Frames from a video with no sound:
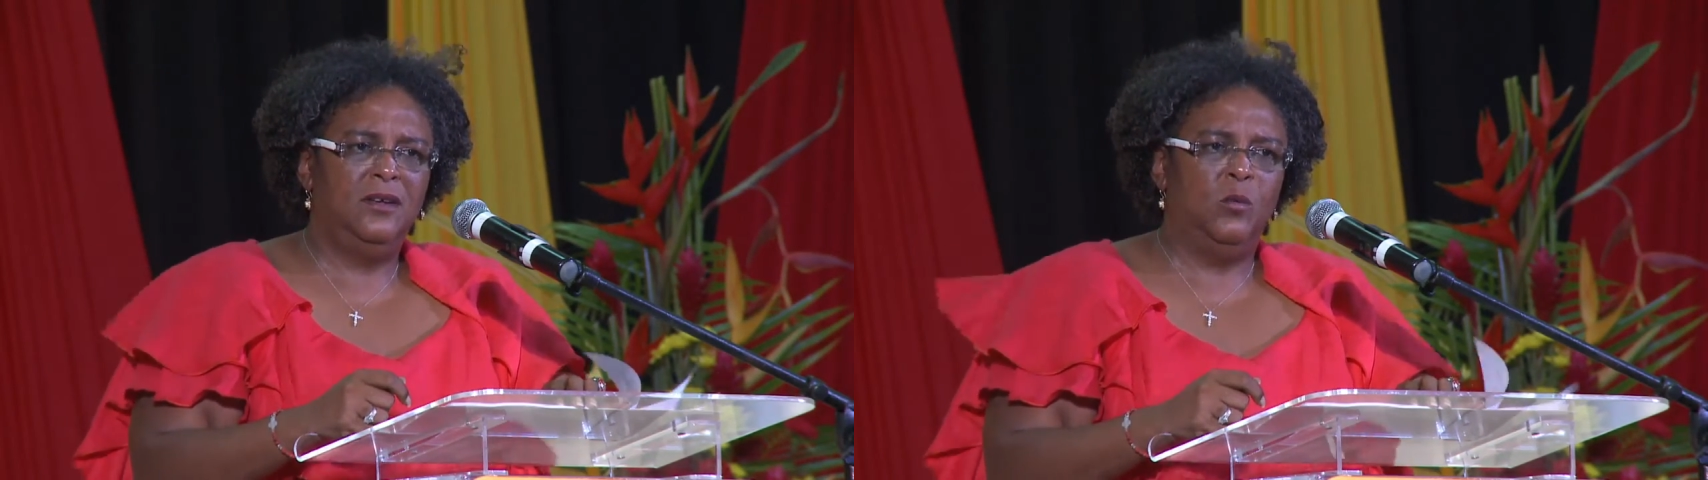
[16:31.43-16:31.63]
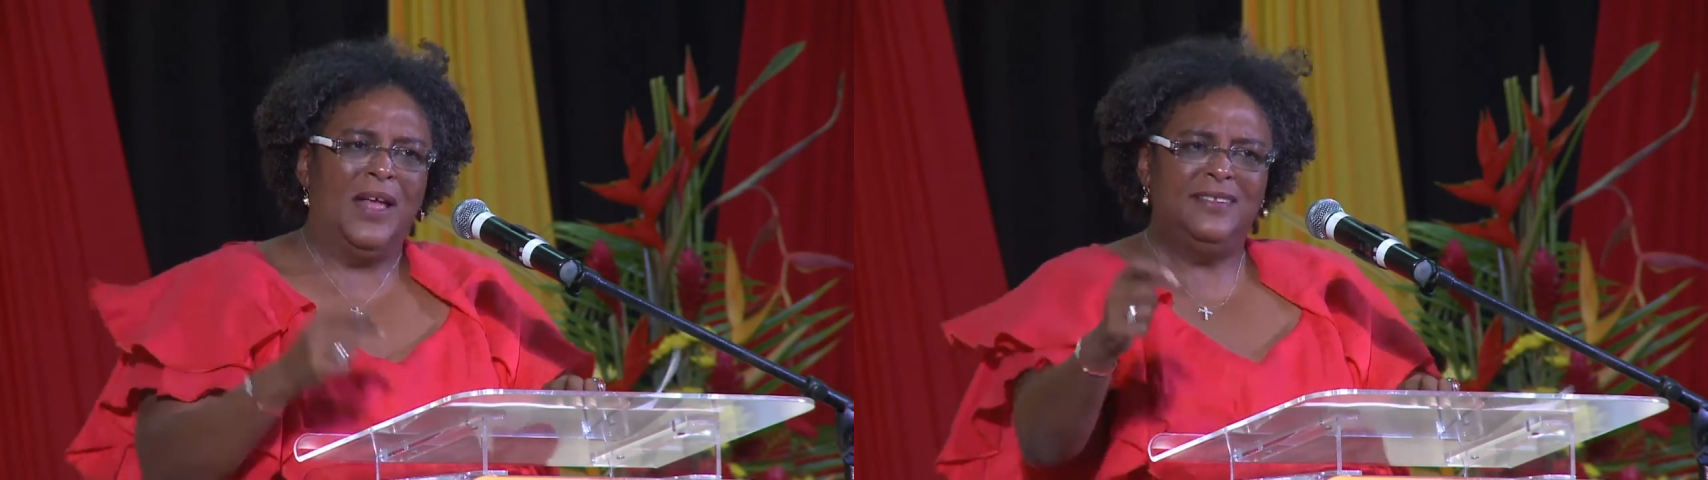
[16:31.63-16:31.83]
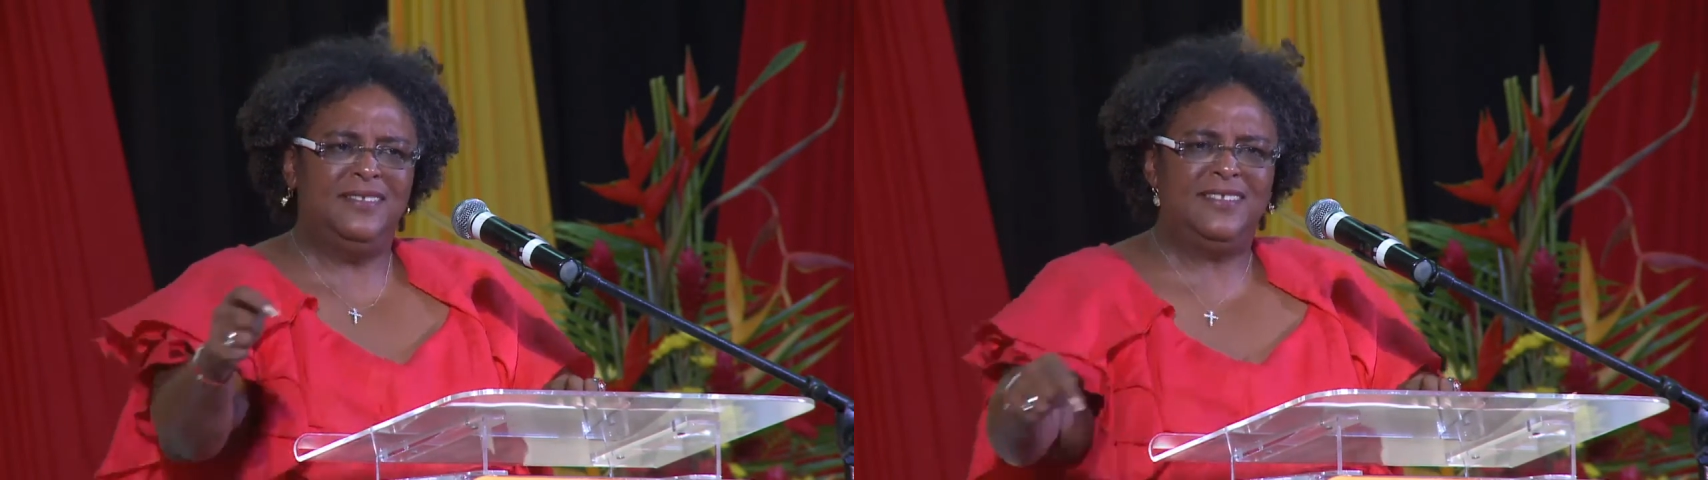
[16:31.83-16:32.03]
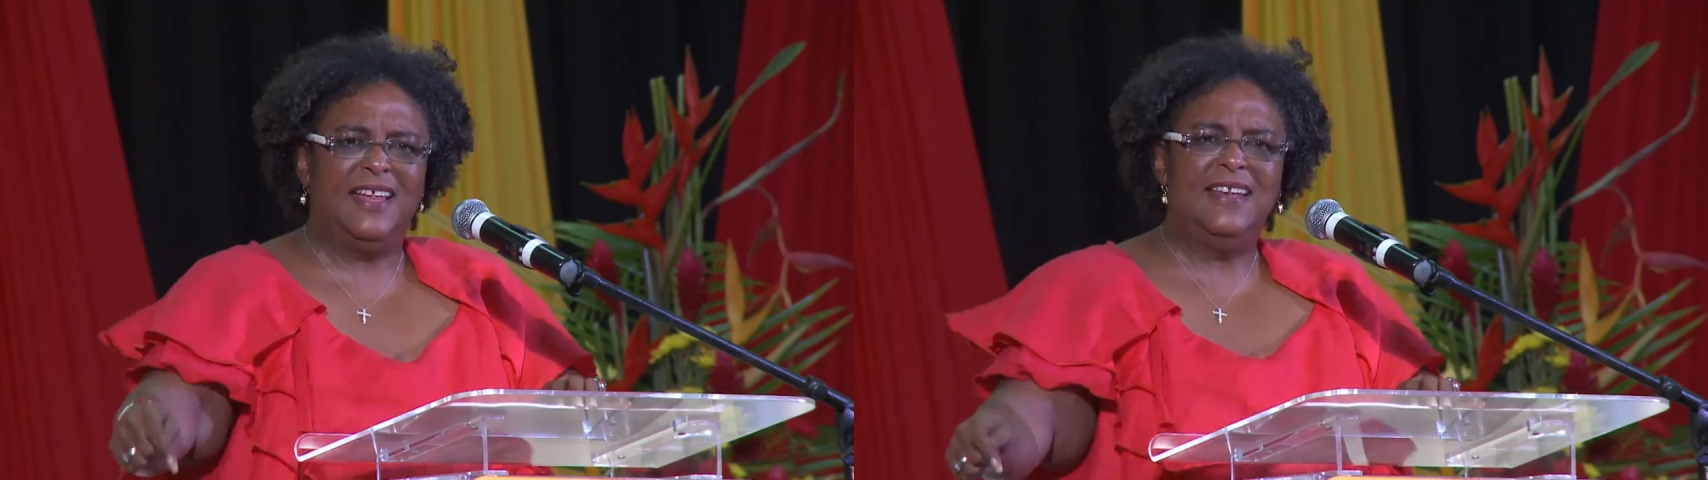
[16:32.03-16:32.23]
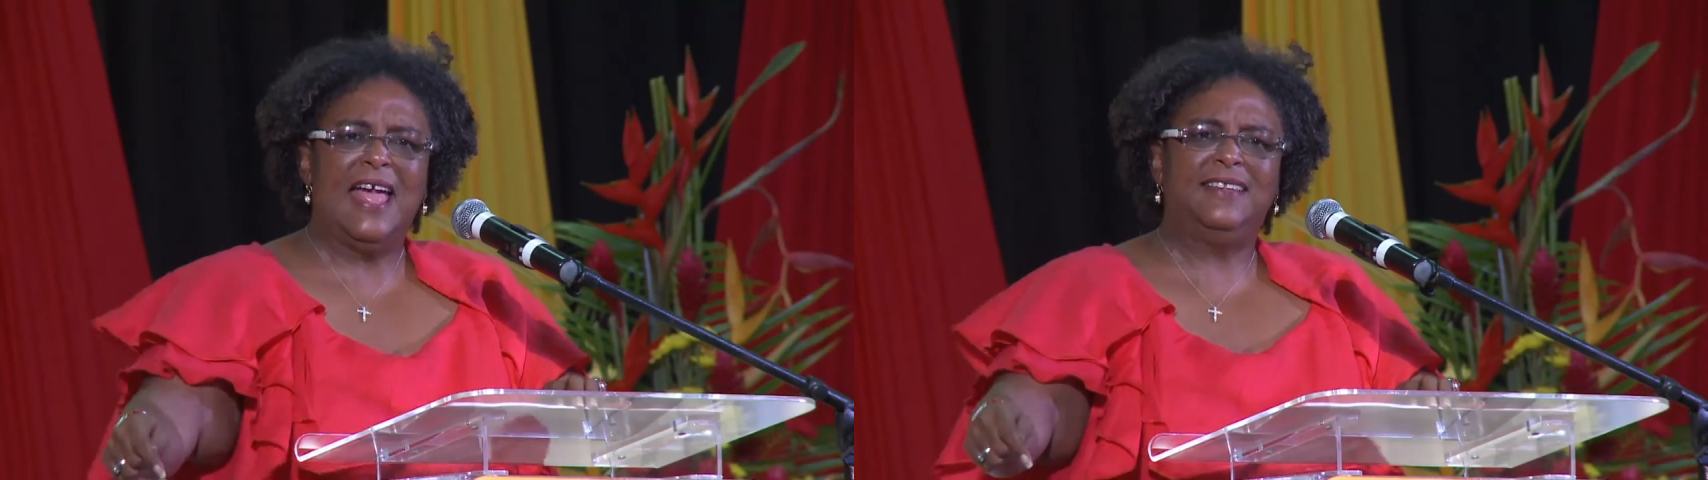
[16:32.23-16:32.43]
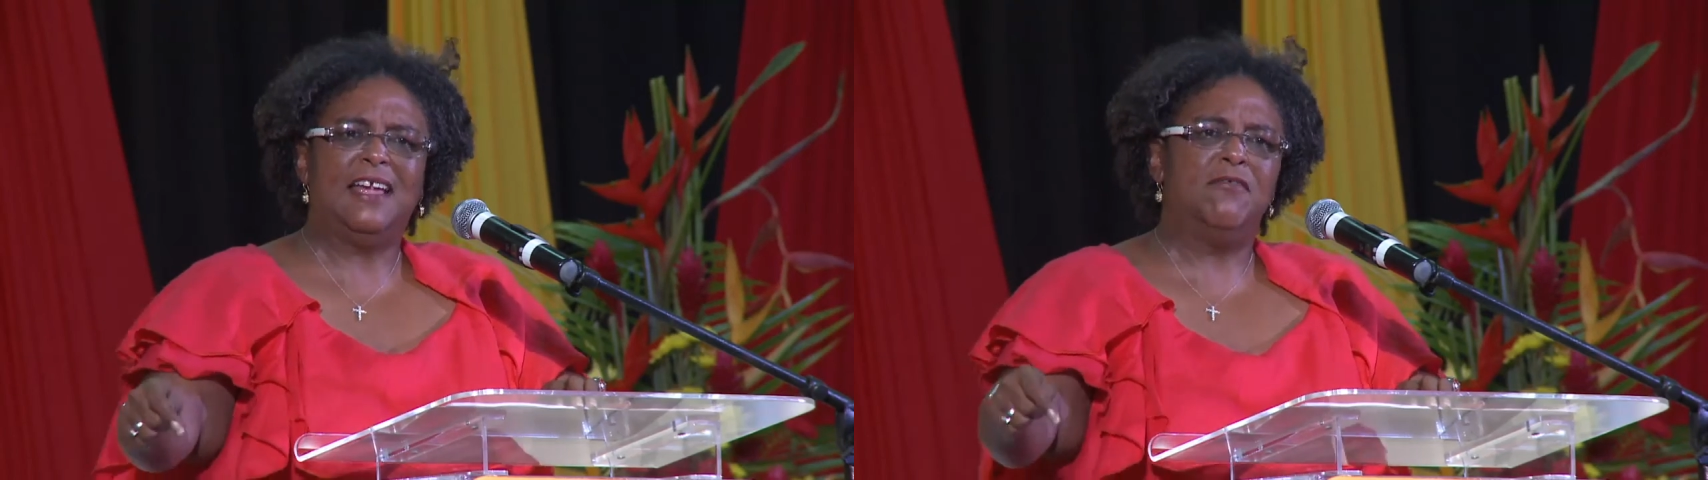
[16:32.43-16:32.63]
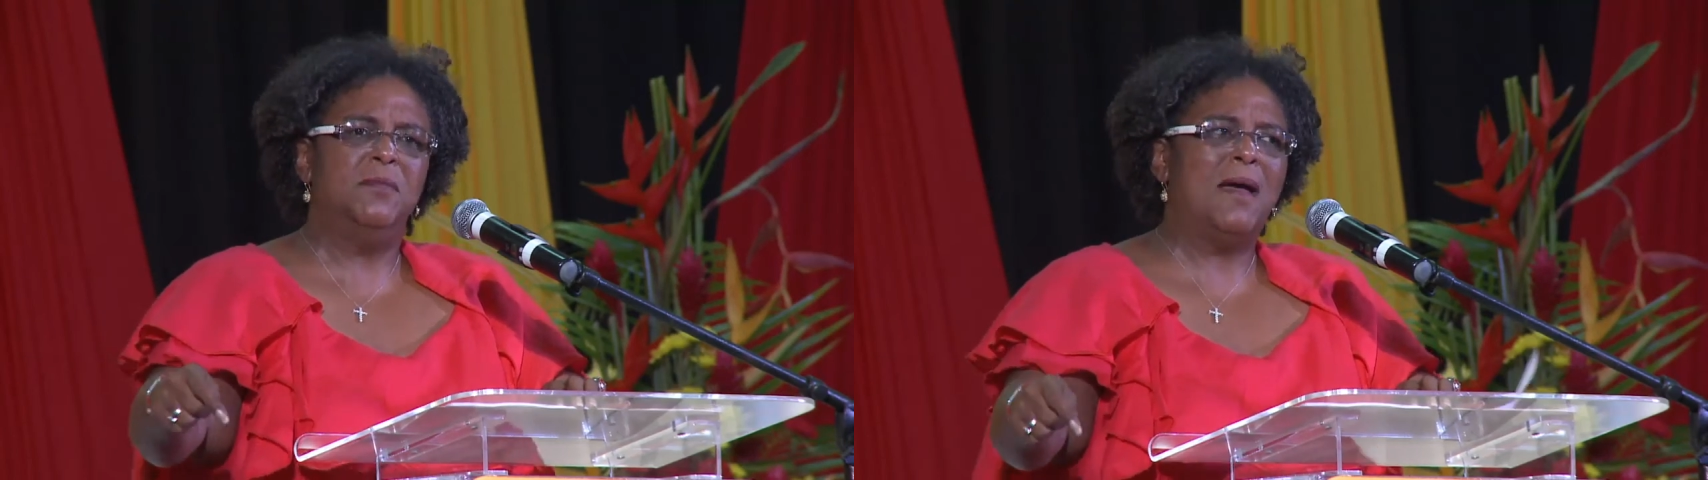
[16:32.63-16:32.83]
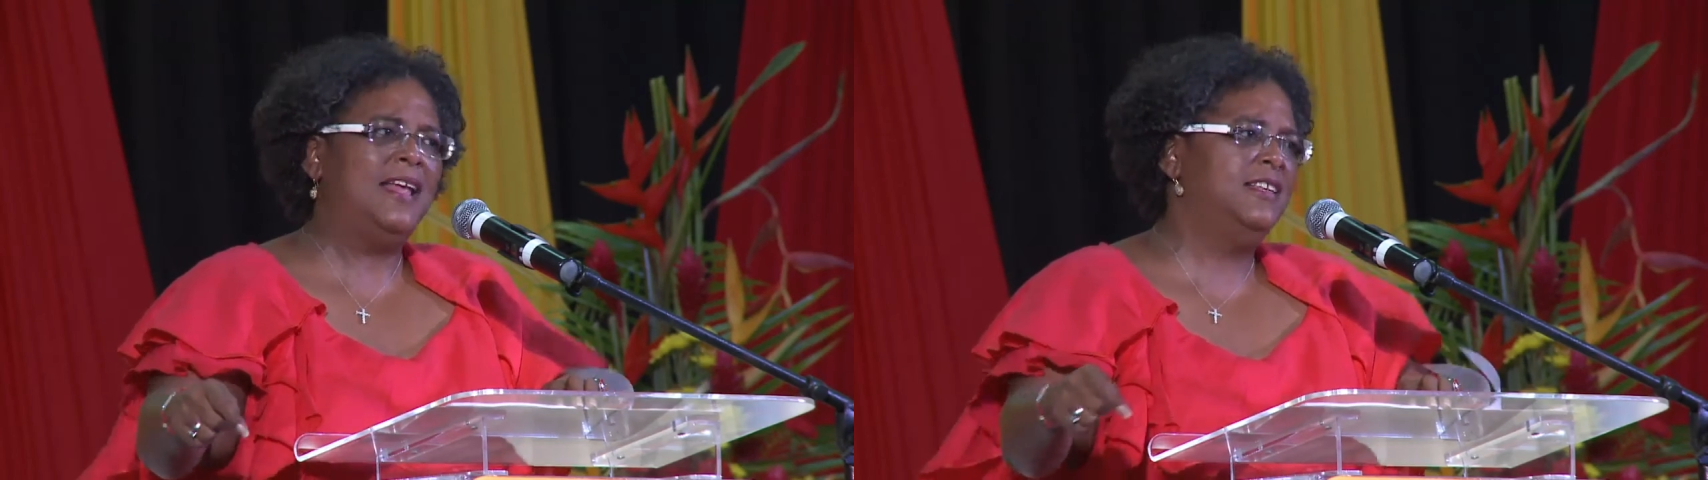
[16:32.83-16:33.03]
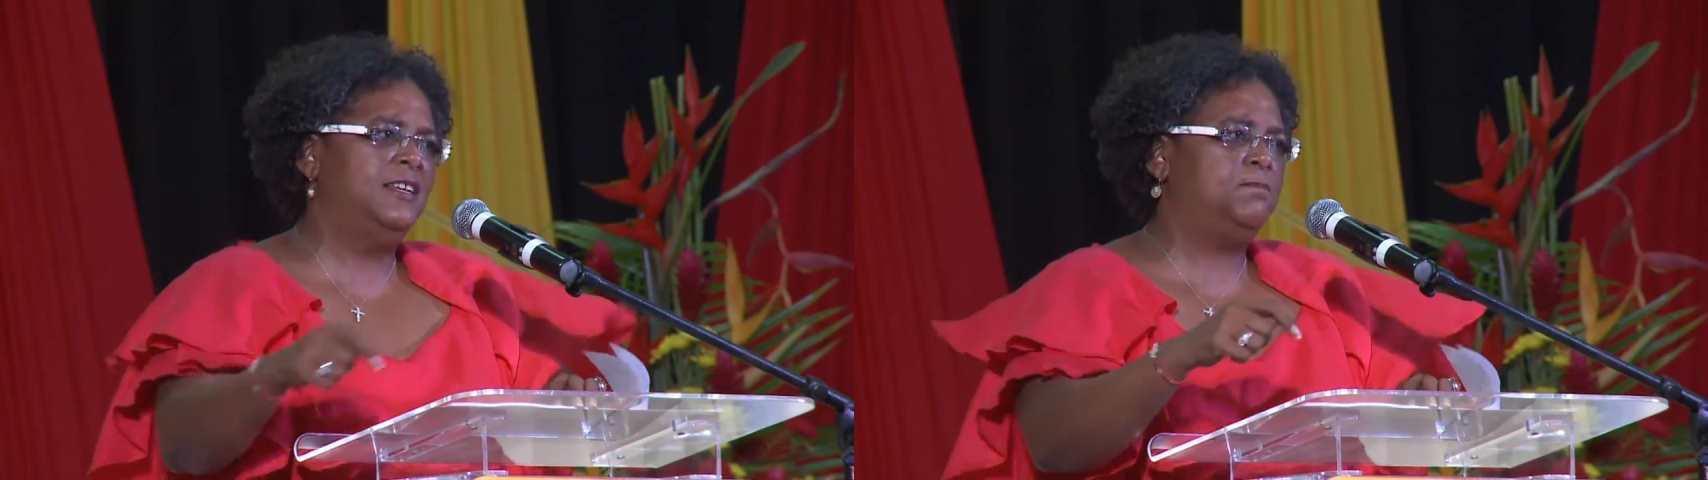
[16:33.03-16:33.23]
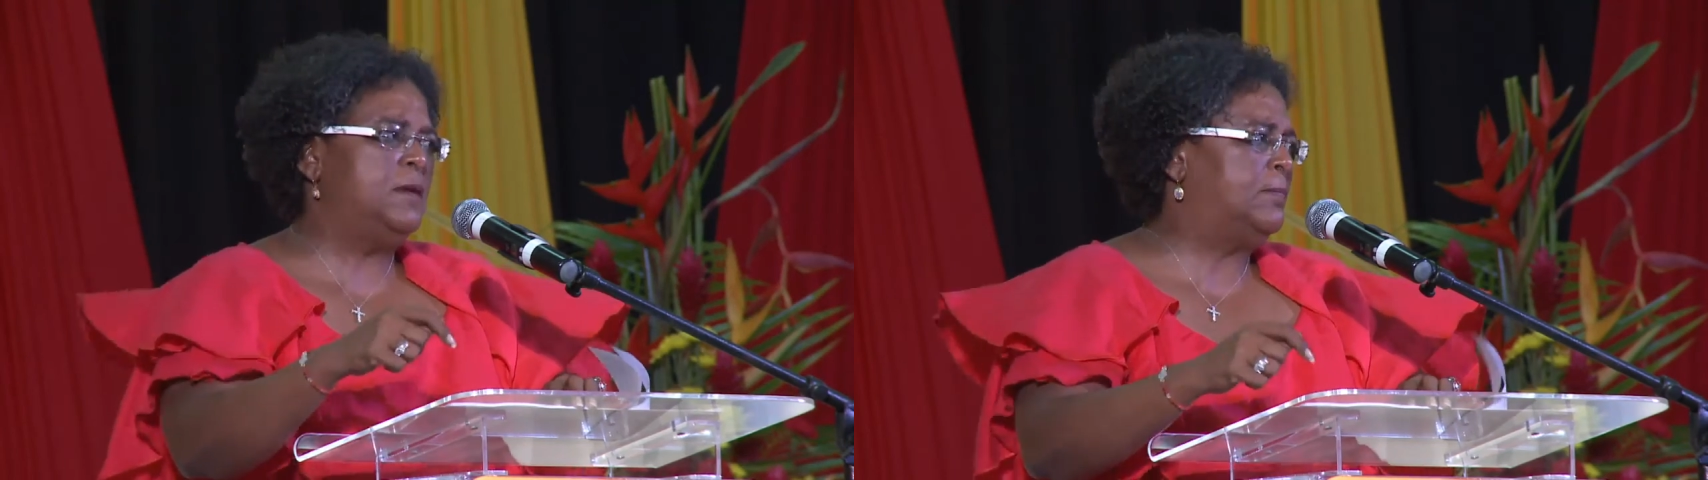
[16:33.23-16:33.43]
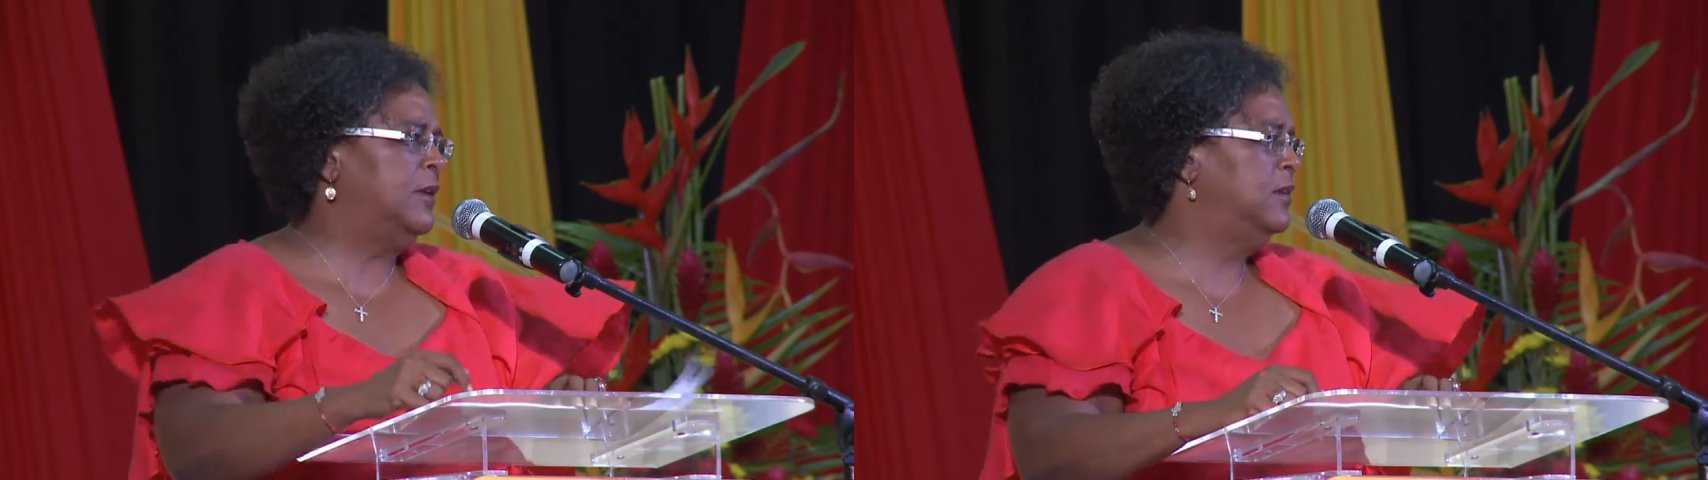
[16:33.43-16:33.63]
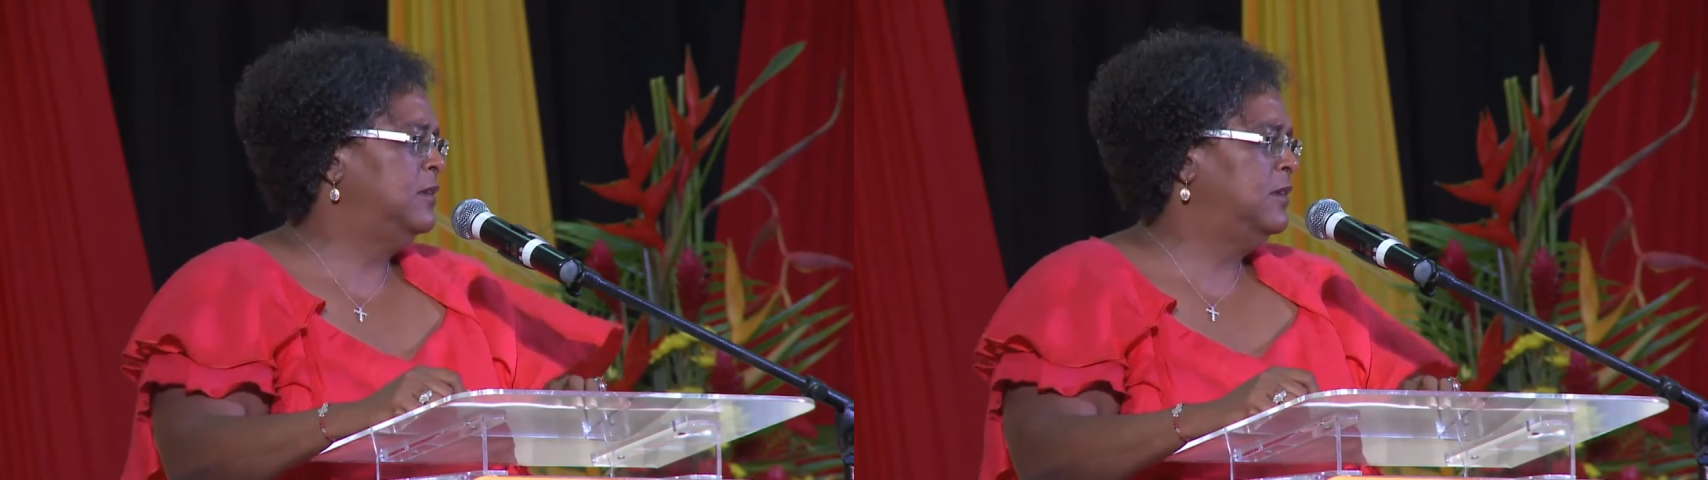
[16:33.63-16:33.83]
Wednesday night I reminded people